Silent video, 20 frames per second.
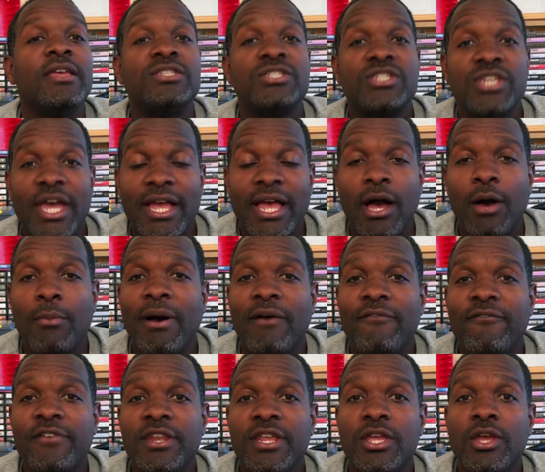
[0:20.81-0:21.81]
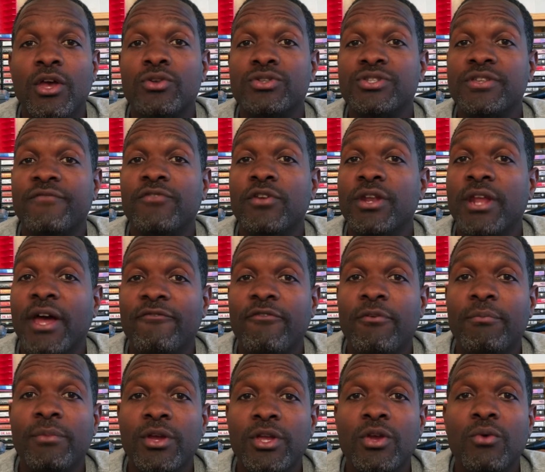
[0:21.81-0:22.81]
Check out my videos if you're not
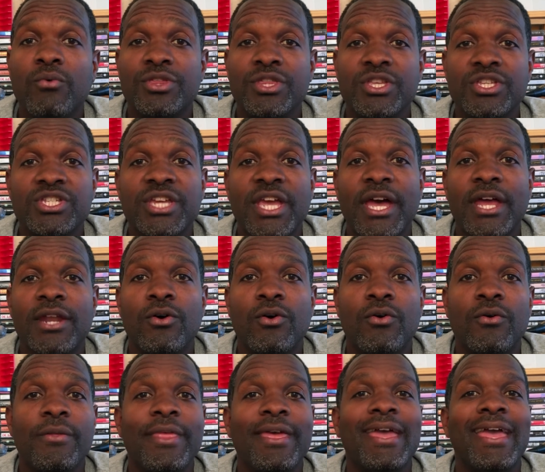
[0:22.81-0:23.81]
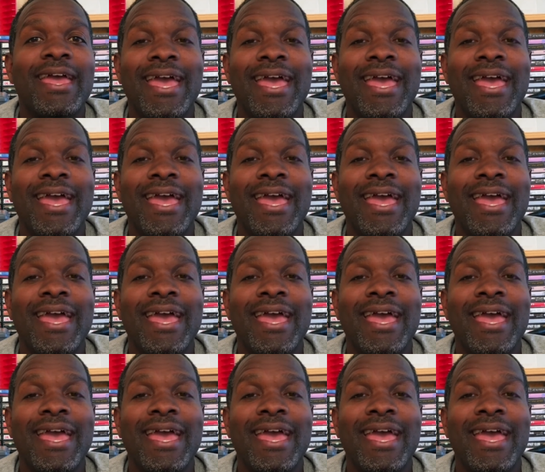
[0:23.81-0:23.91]
familiar with the channel